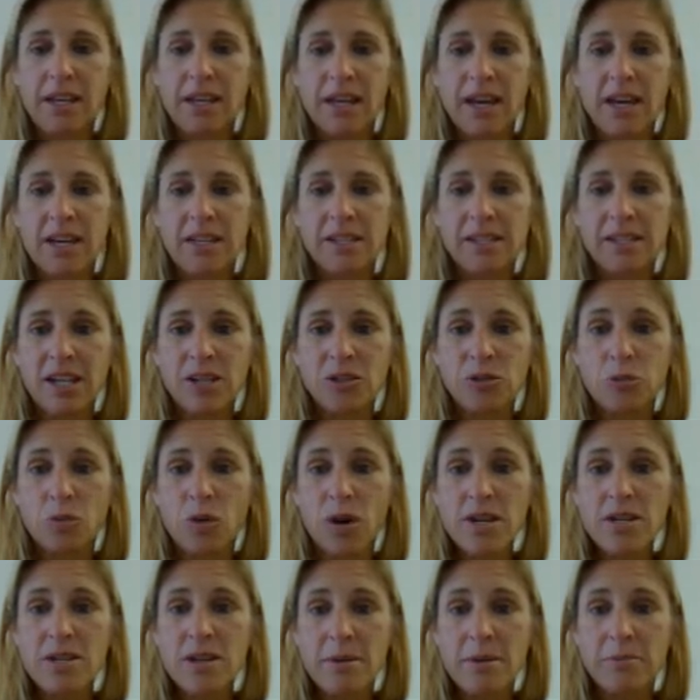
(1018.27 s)
And it says
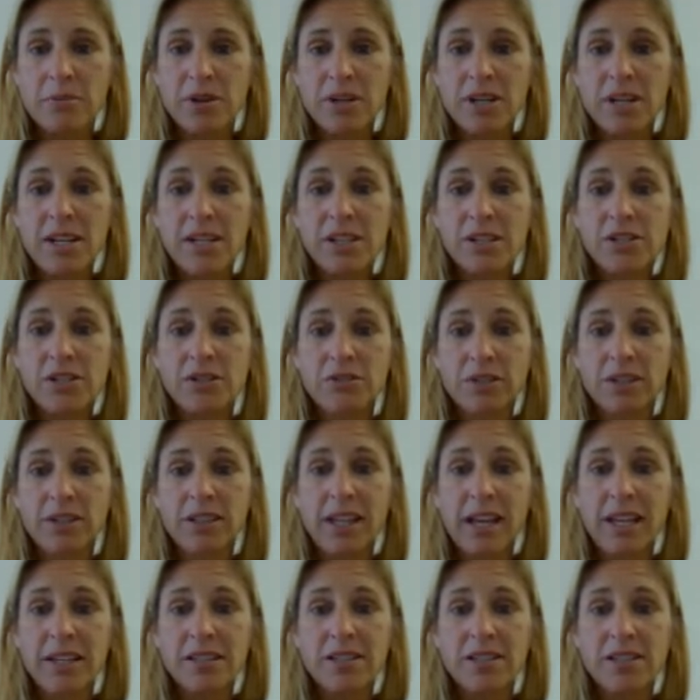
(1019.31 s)
one number is 3
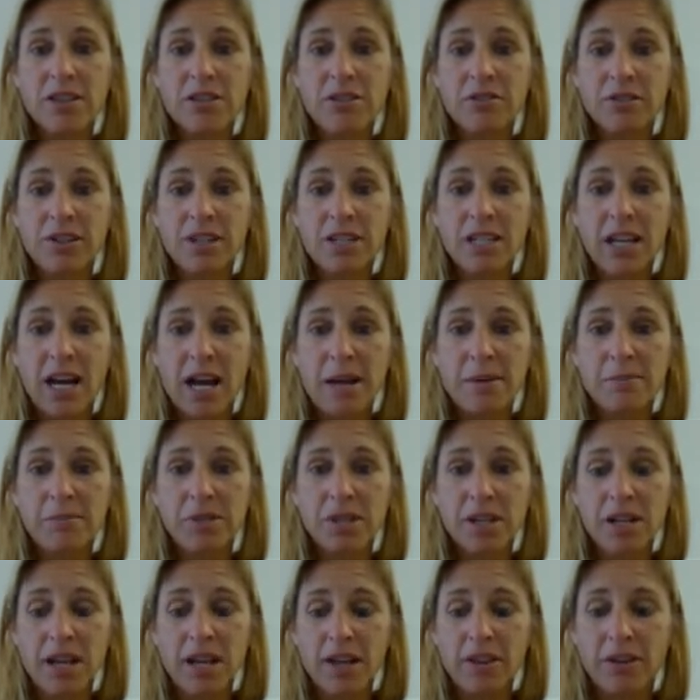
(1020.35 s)
less than 3 times
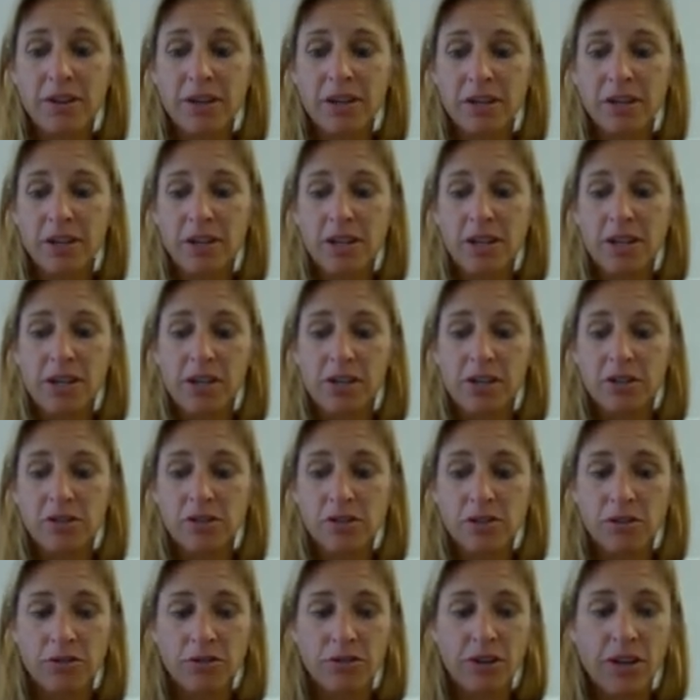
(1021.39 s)
another.
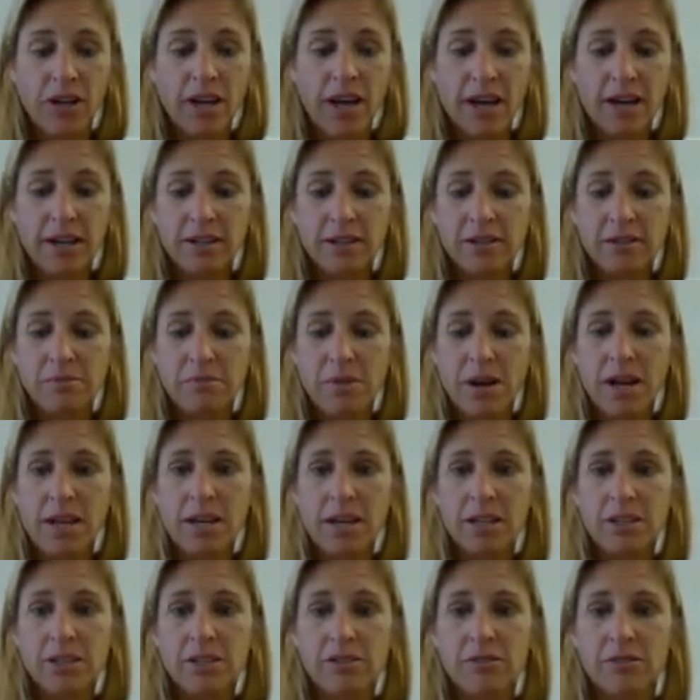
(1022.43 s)
So 3x
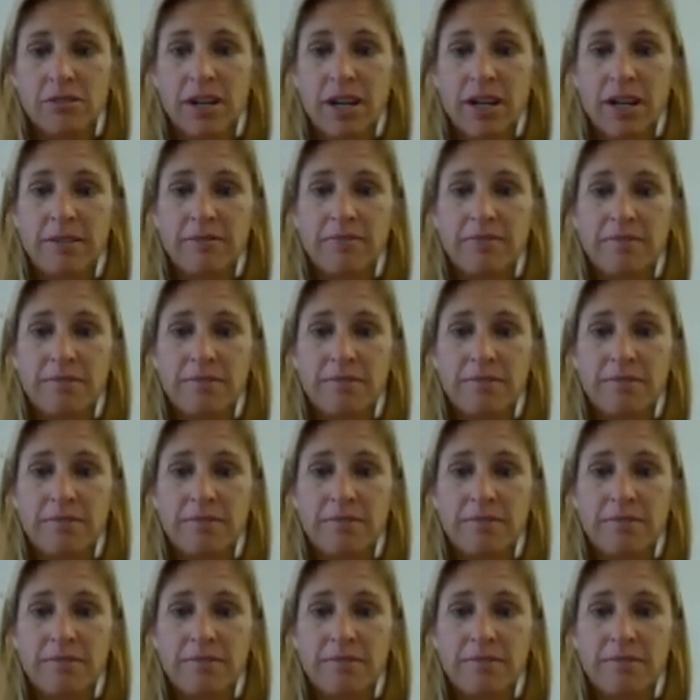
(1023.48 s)
minus 3.